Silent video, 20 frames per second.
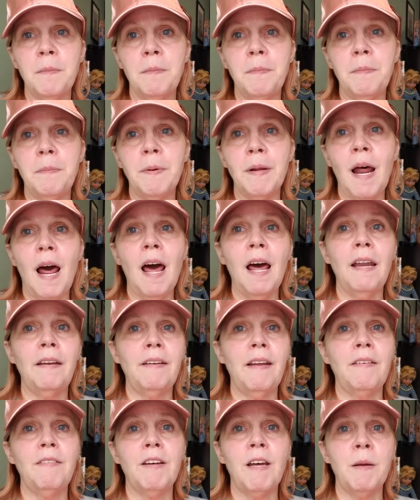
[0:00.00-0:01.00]
but I have
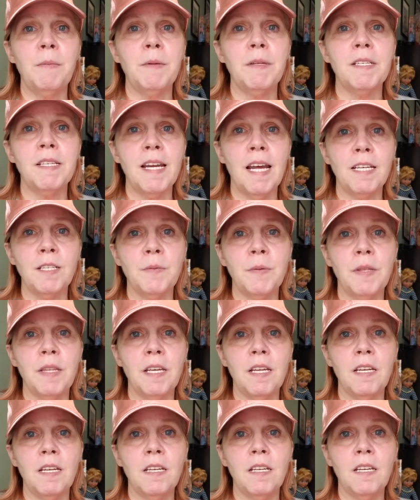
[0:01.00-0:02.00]
to have a couple of snacks with
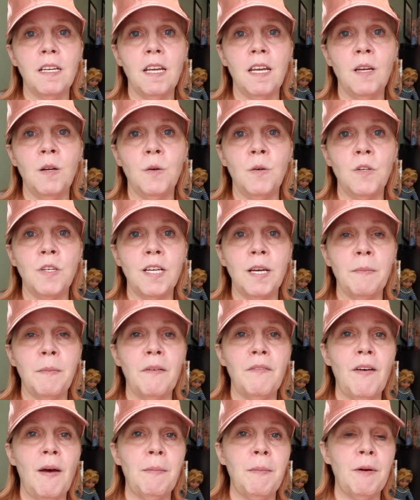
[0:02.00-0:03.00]
it in order to get my
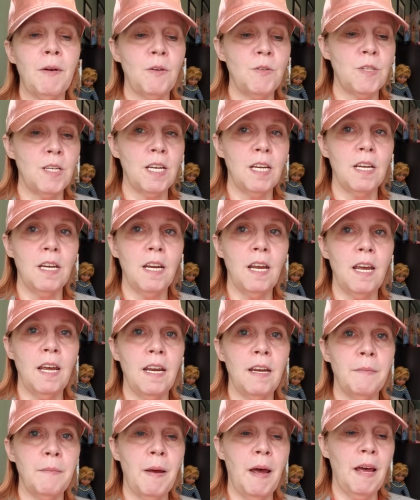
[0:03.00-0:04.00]
fat macros in
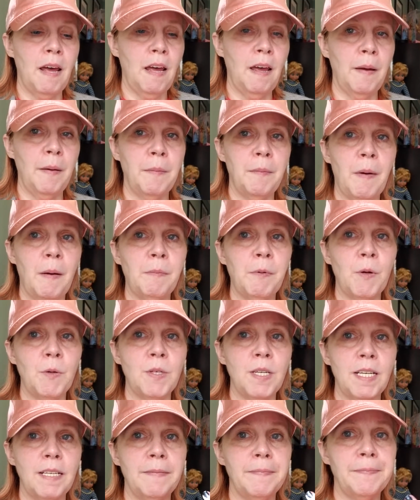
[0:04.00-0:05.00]
and my
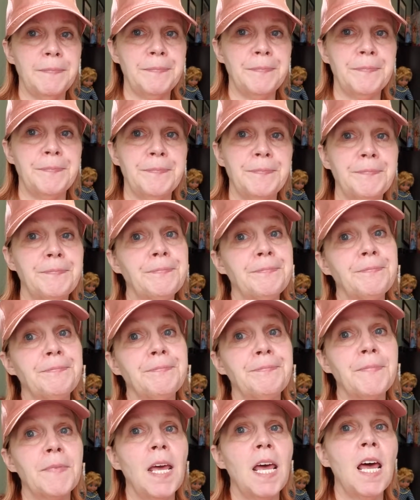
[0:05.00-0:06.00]
protein.
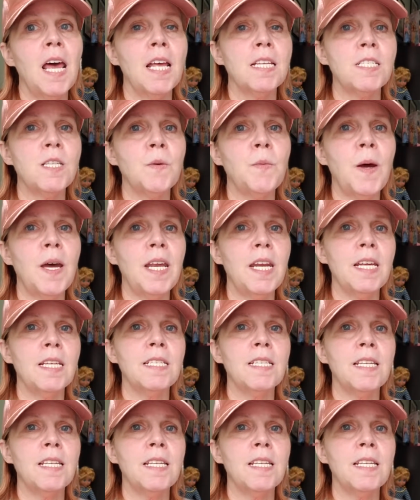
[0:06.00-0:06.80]
It's the way it is.